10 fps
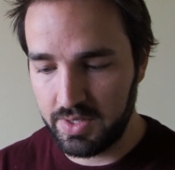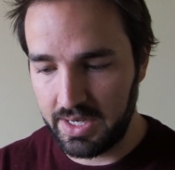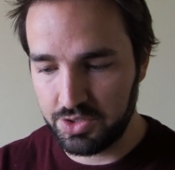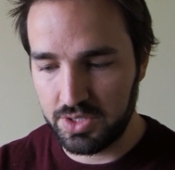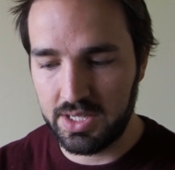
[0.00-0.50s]
to
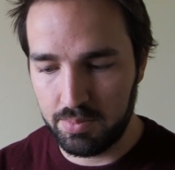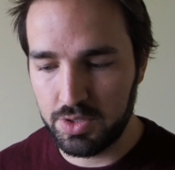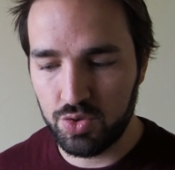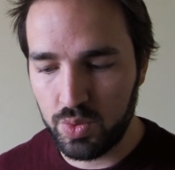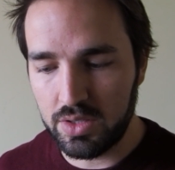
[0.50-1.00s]
actually get
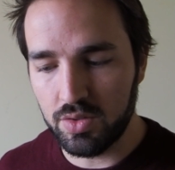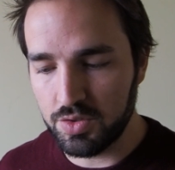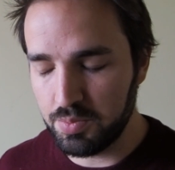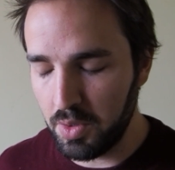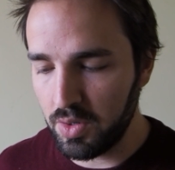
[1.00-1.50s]
between
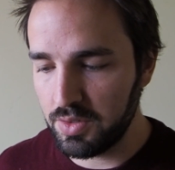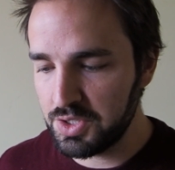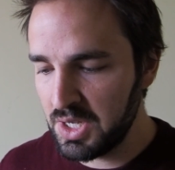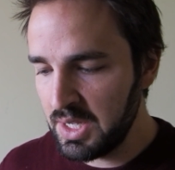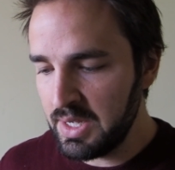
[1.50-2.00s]
those
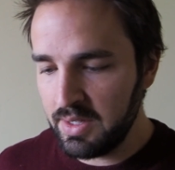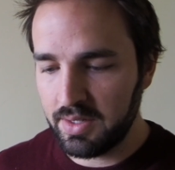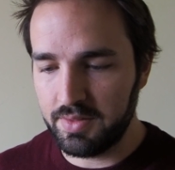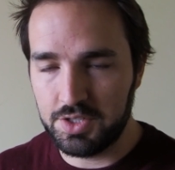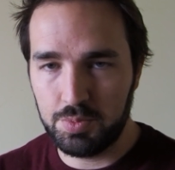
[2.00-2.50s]
bars.
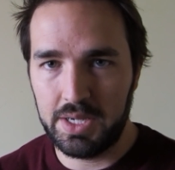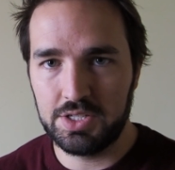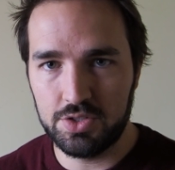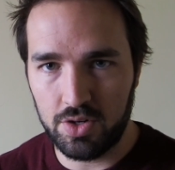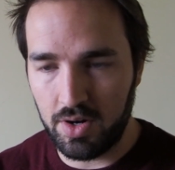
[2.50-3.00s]
The
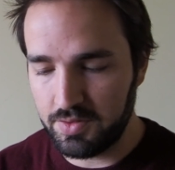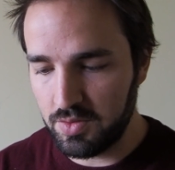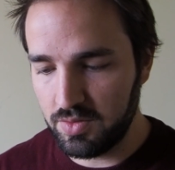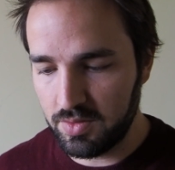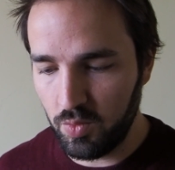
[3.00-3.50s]
spaces are
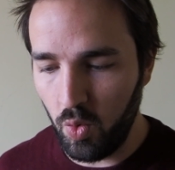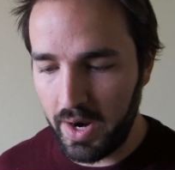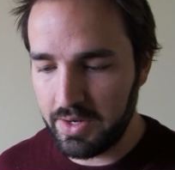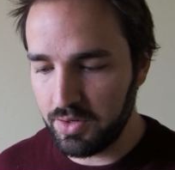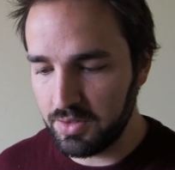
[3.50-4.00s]
often
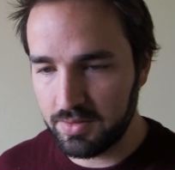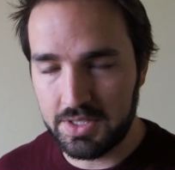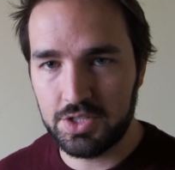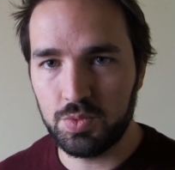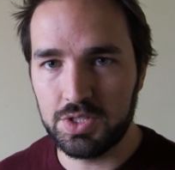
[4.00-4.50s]
wider, at least